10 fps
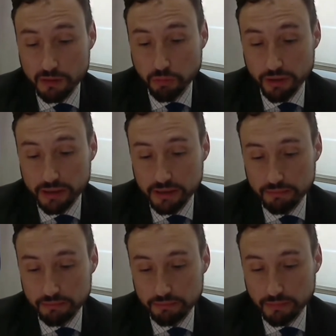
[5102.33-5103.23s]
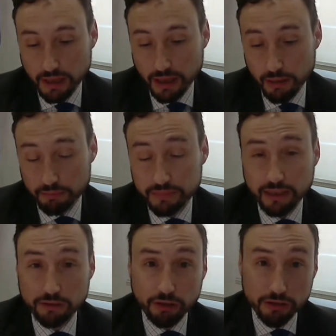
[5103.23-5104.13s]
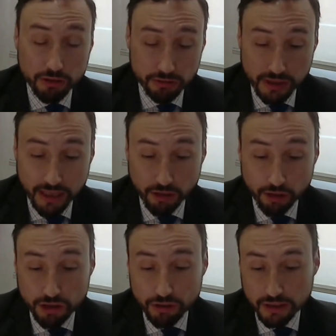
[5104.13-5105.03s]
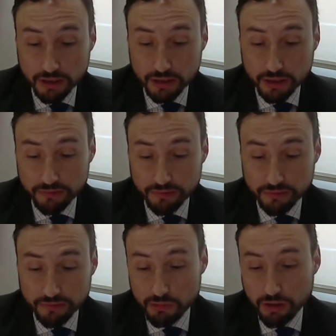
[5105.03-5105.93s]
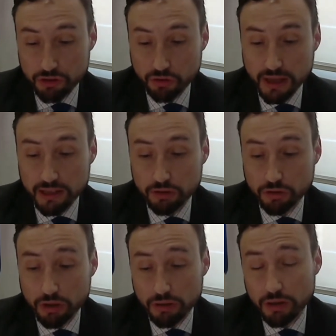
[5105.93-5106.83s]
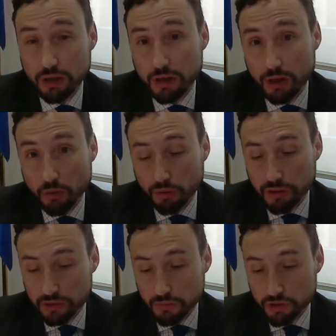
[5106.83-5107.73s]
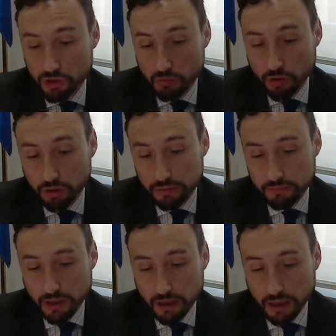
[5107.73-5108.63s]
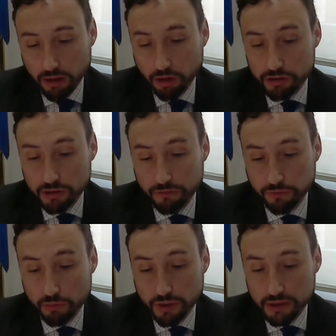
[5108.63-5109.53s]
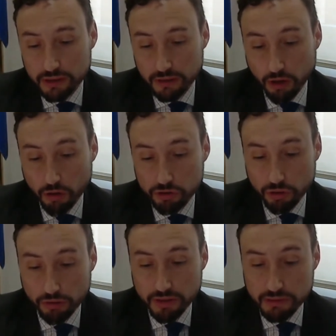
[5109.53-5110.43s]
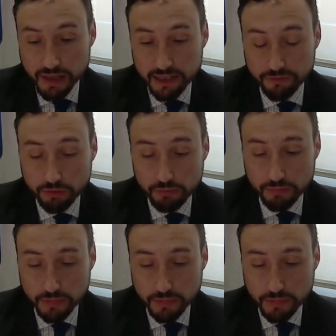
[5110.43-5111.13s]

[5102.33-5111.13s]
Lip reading: point. Technological advancements allow us to meet and talk with a much smaller ecological footprints also on this platform.